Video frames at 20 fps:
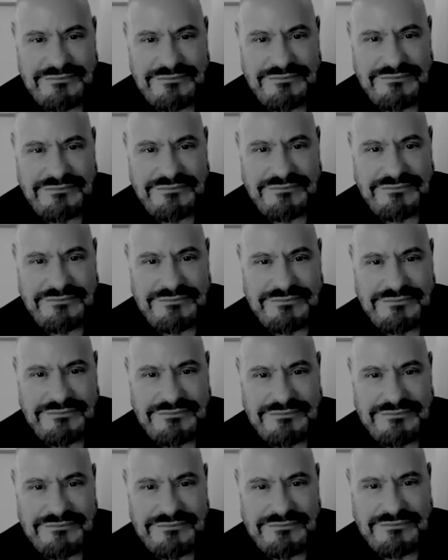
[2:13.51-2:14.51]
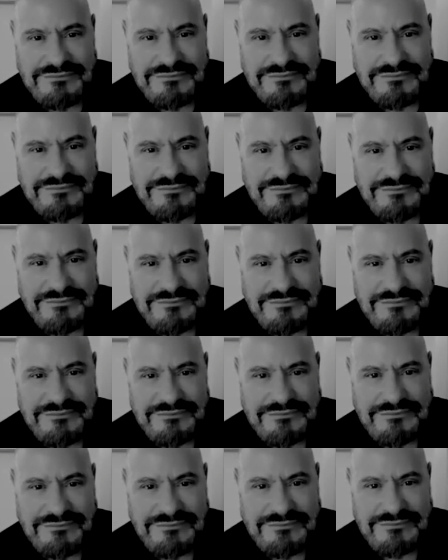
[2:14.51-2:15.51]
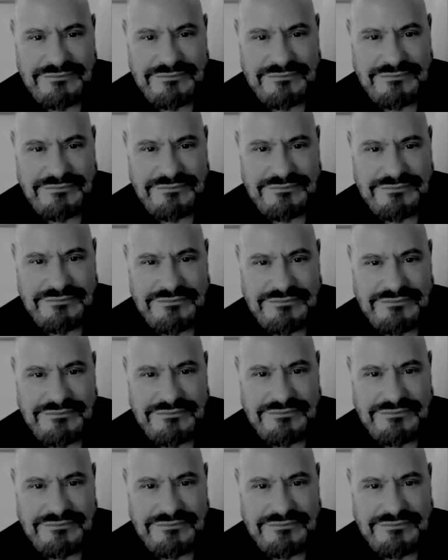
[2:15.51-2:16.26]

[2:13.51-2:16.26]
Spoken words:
this nation produced people